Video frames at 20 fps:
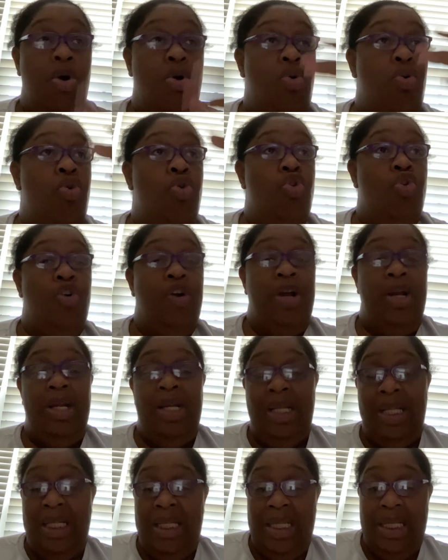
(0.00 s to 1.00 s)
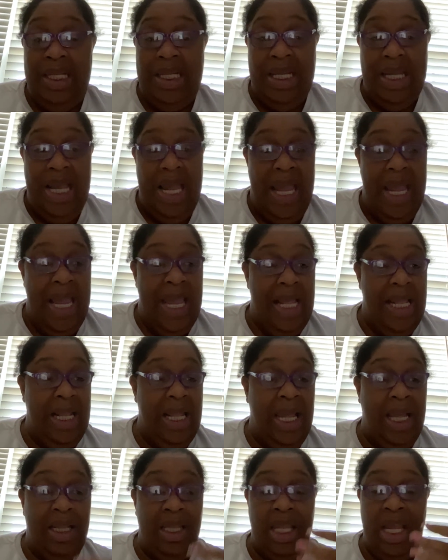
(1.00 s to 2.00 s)
or it
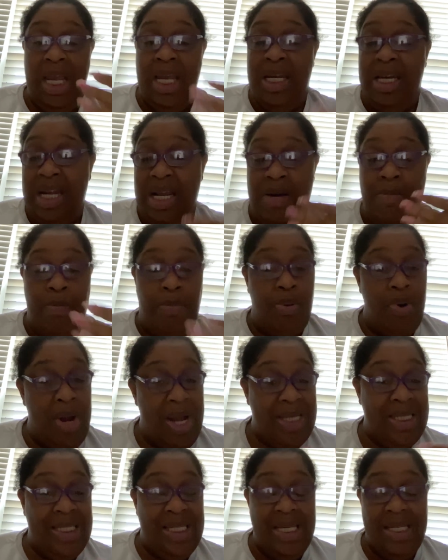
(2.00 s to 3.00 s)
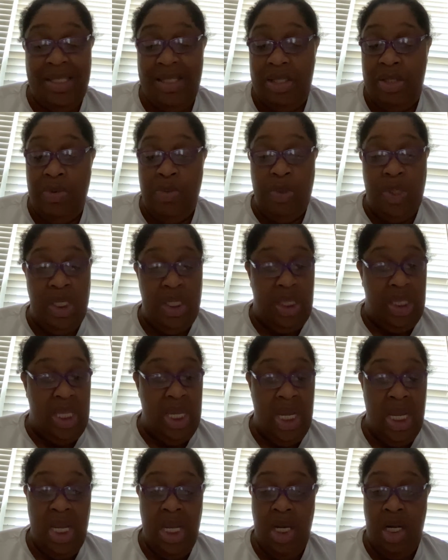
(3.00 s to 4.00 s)
didn't process through the
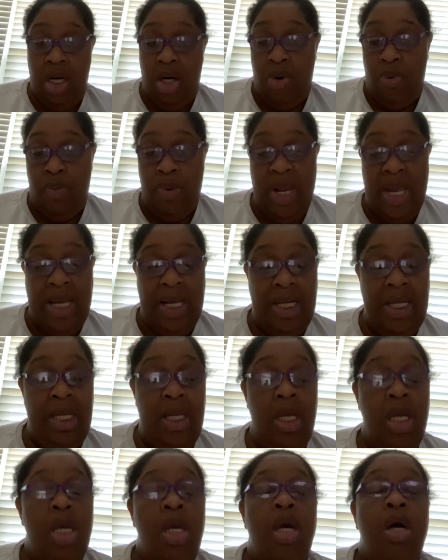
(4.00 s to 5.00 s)
thing correctly.